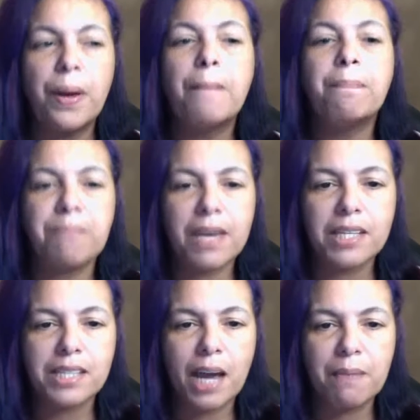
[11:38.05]
make a
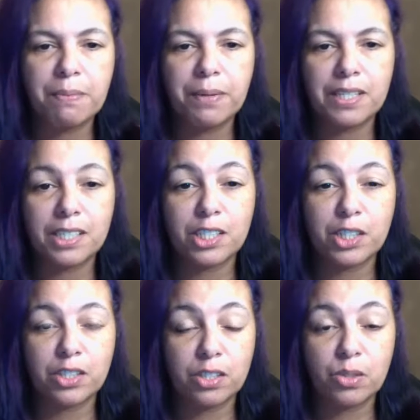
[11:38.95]
time and place
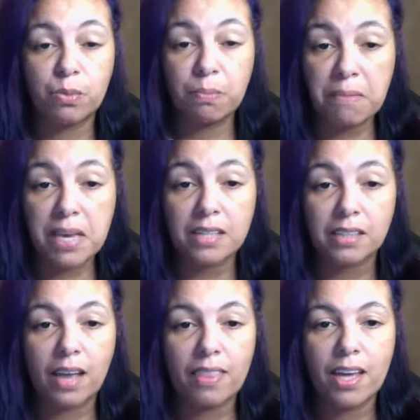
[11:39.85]
to meet,
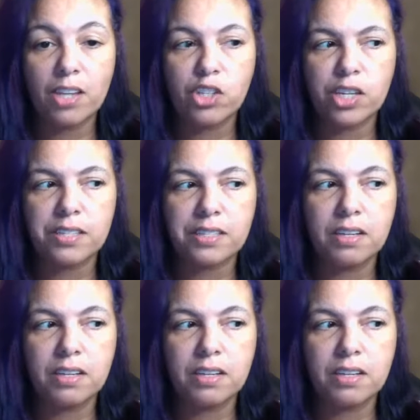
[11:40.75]
and then just